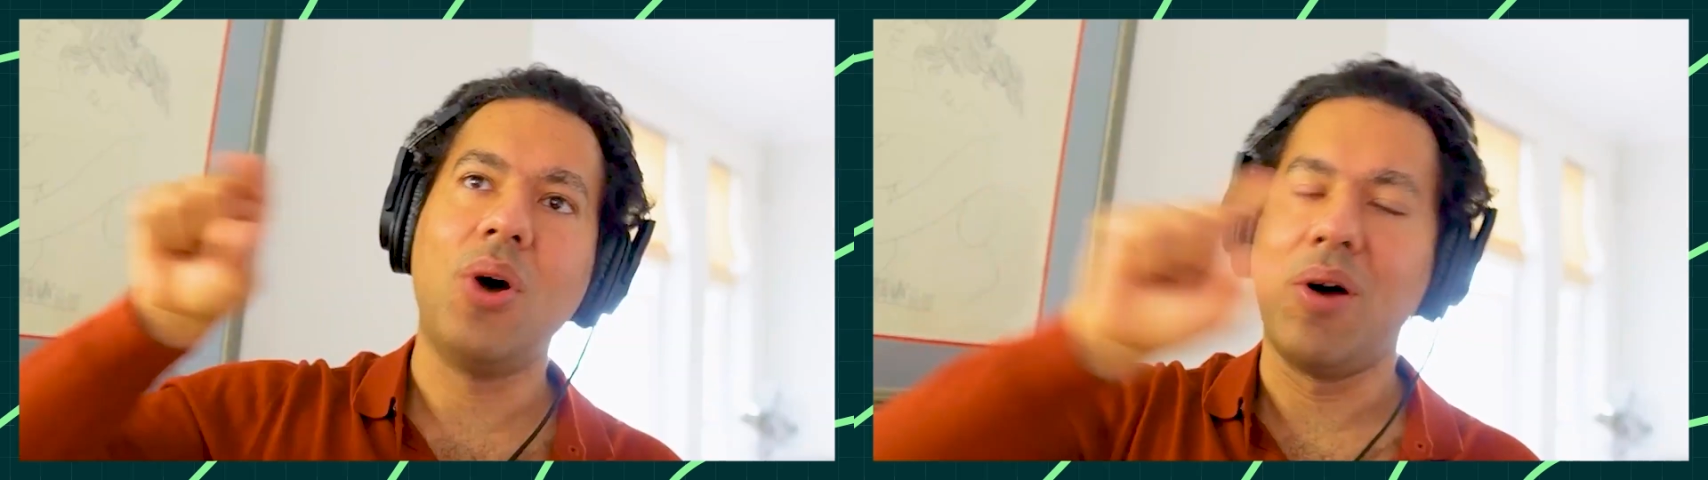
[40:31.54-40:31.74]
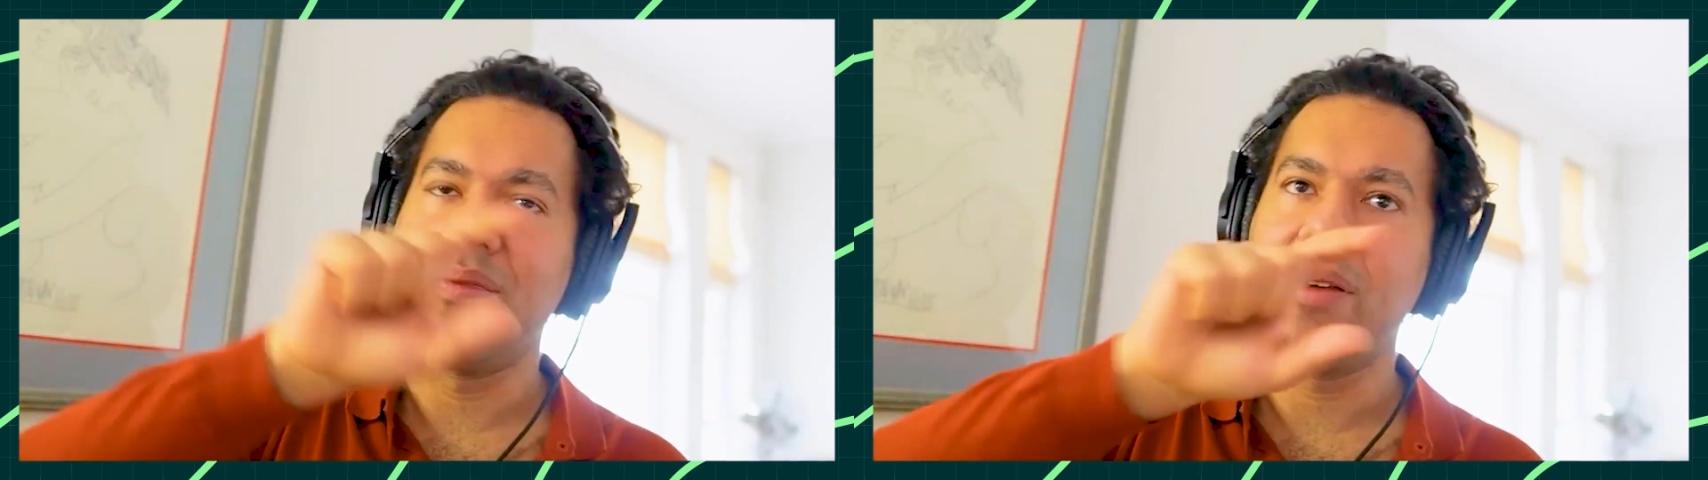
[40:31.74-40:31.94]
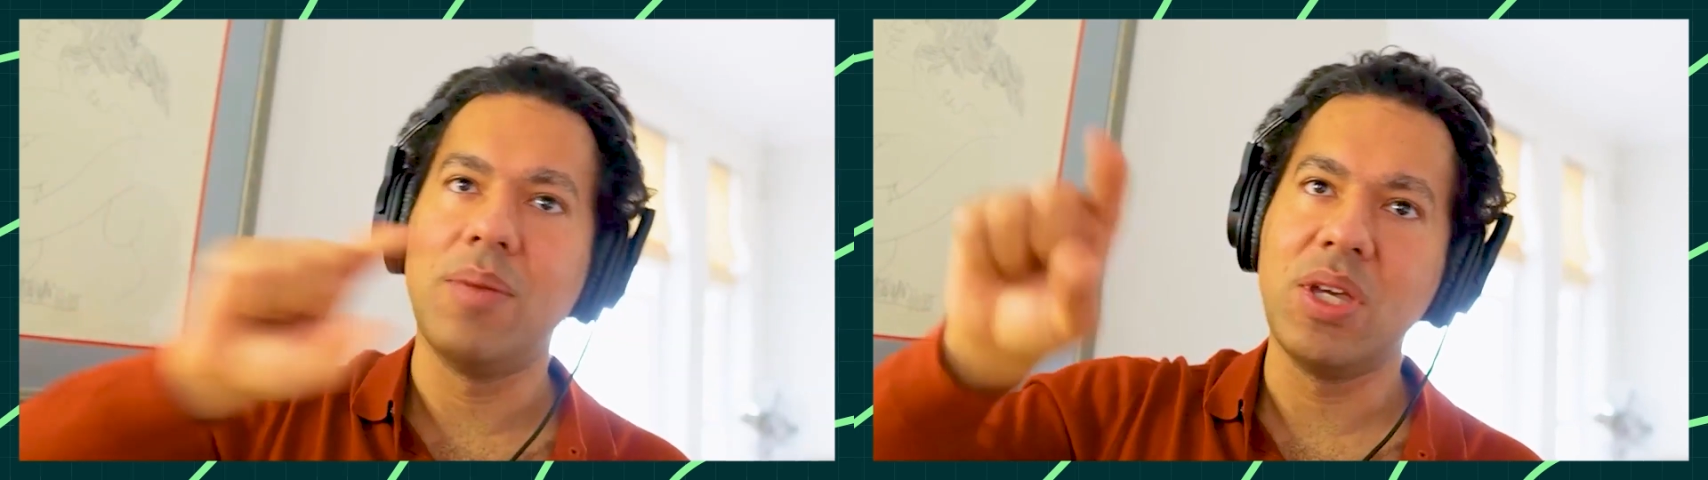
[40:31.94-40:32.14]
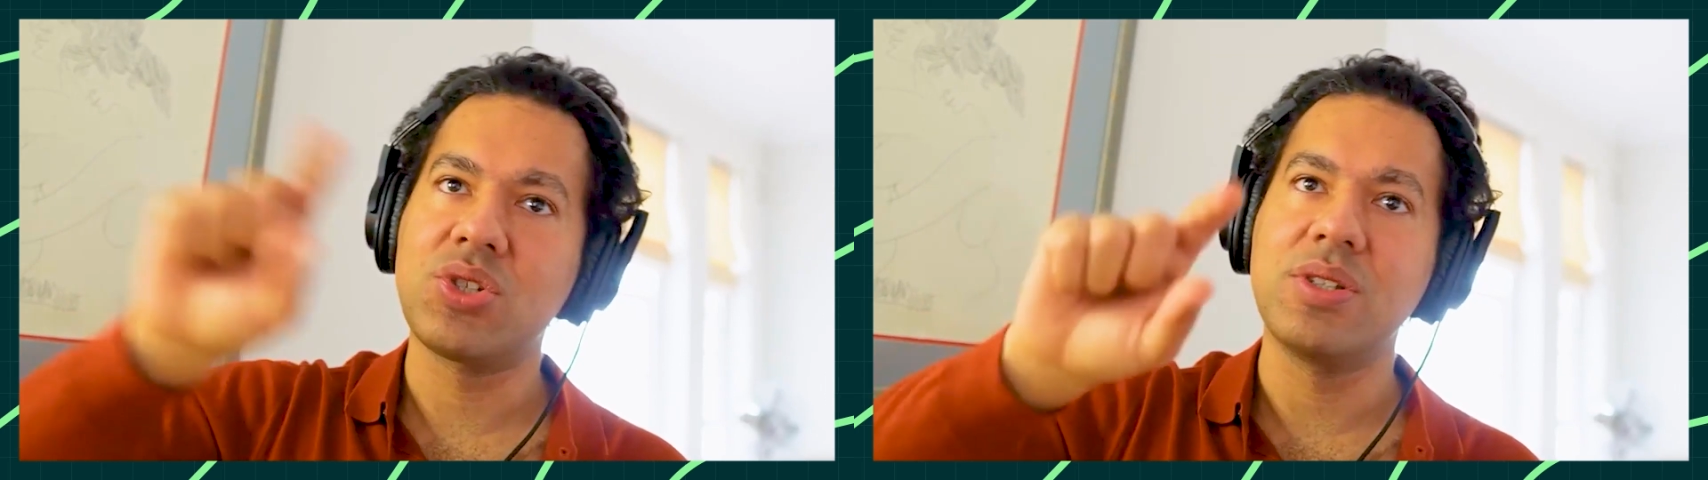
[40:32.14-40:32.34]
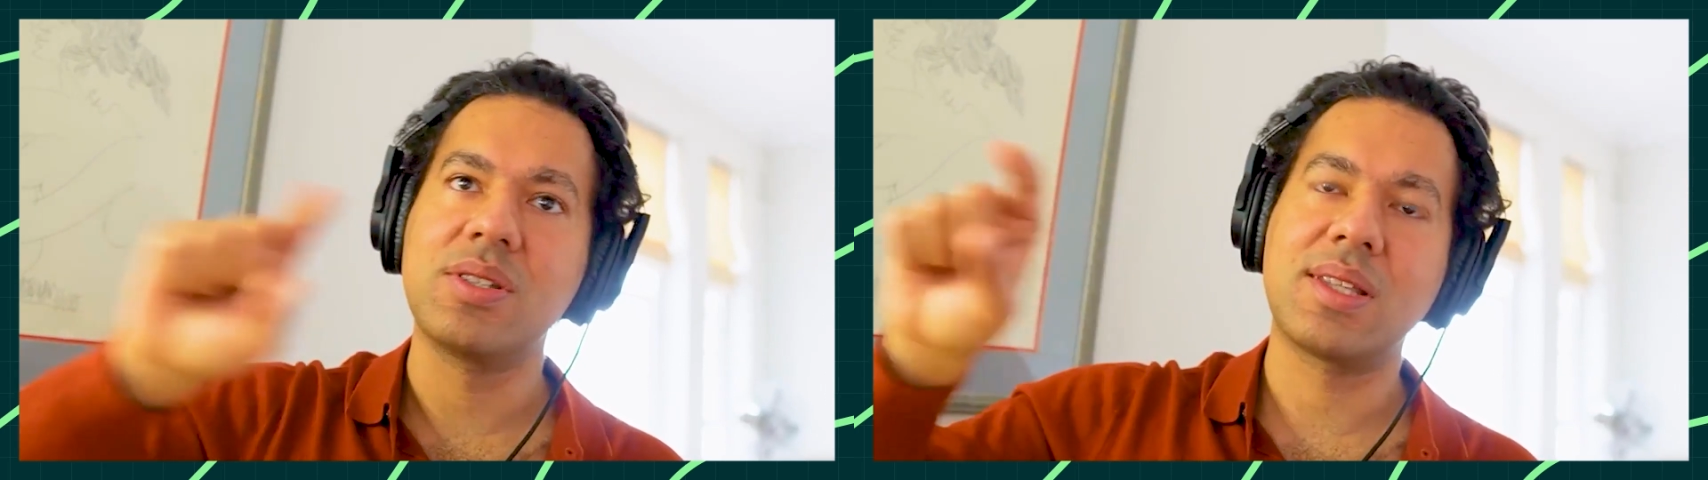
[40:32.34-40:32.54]
of
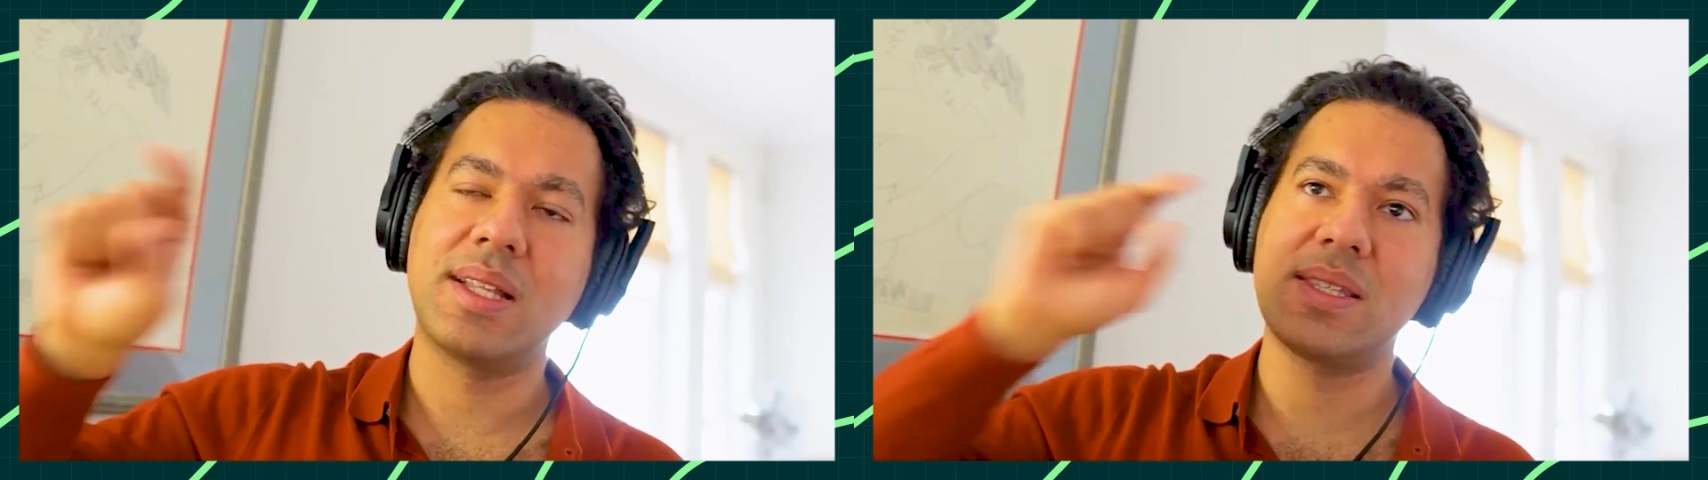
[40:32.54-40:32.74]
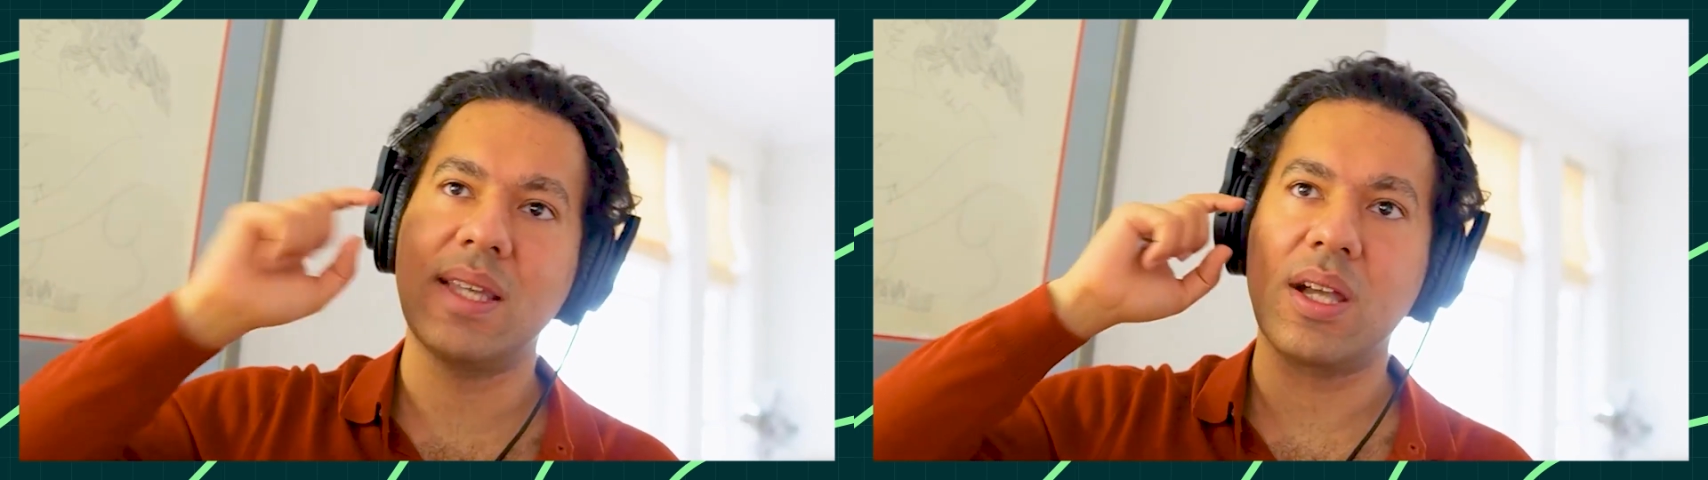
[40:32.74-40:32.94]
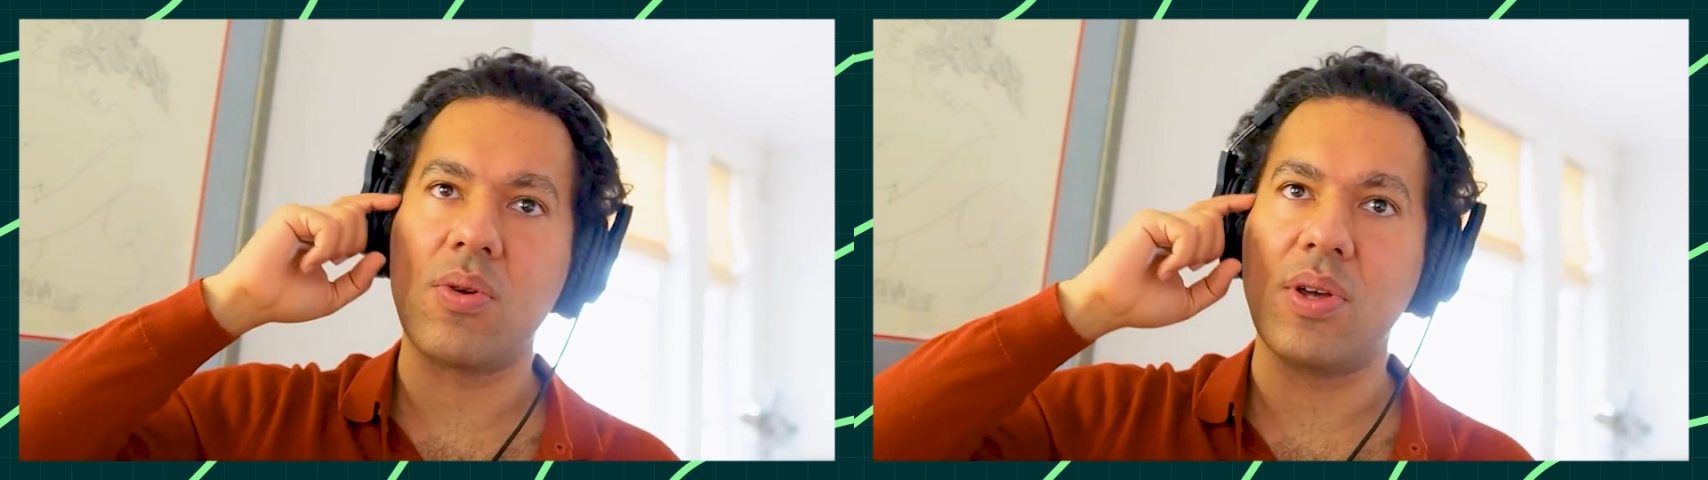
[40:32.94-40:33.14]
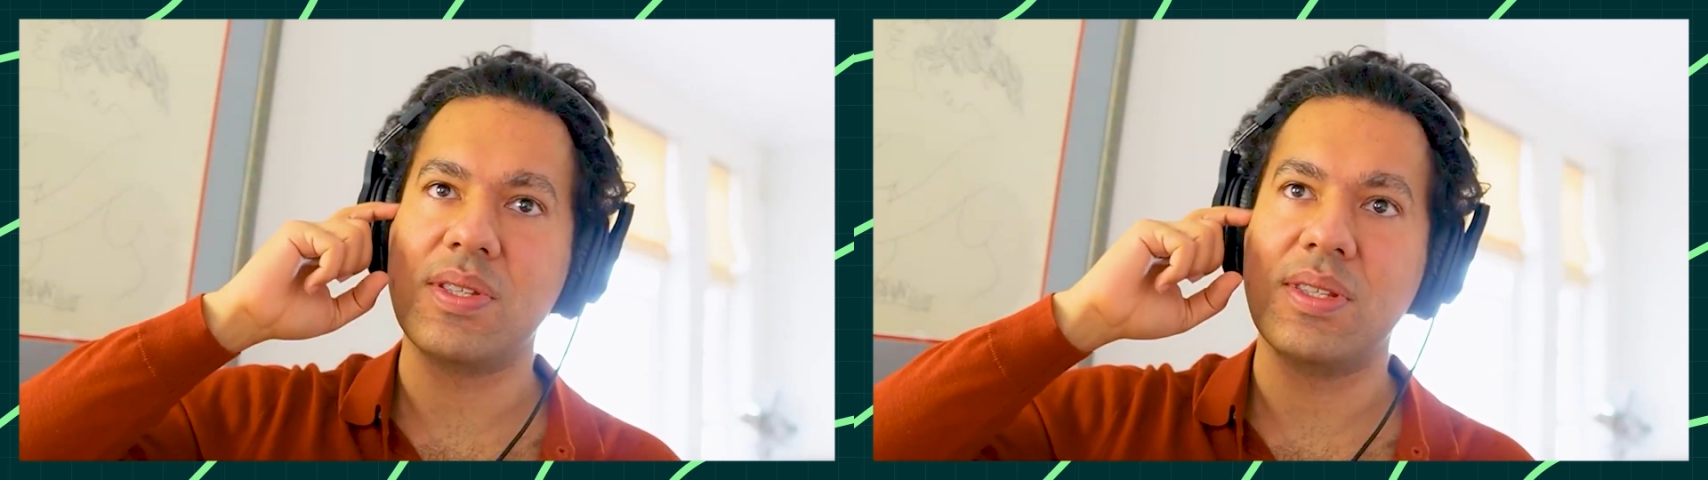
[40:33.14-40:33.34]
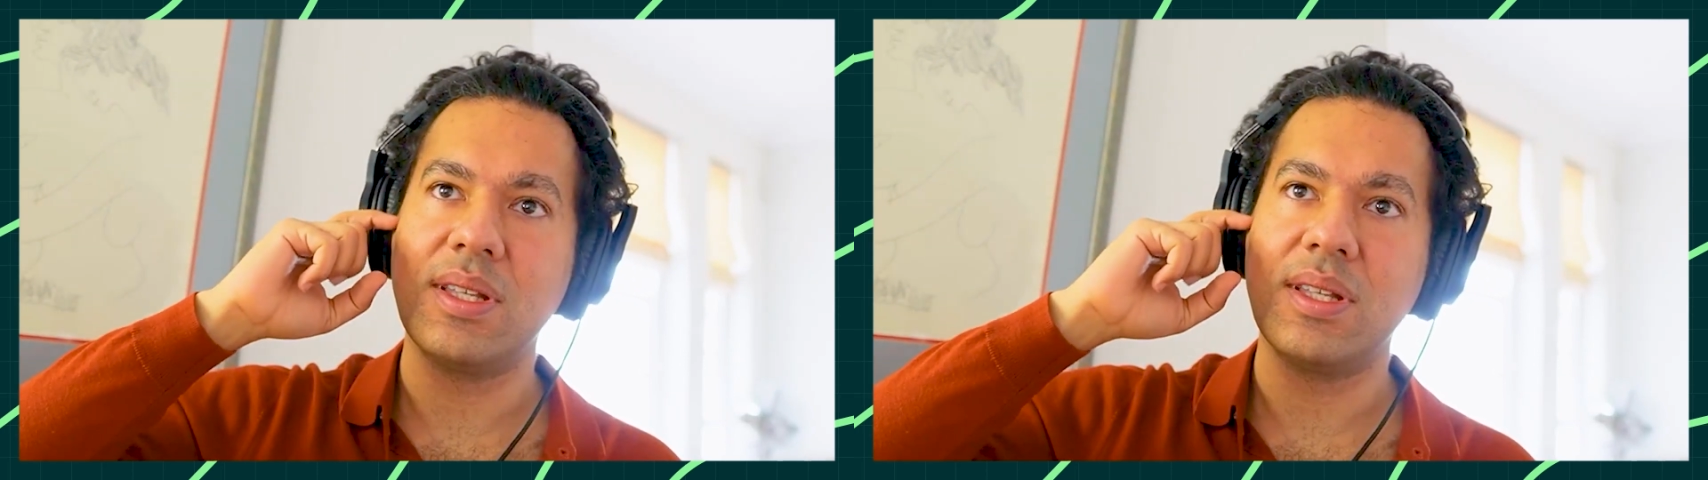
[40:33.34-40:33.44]
emissions, let's say across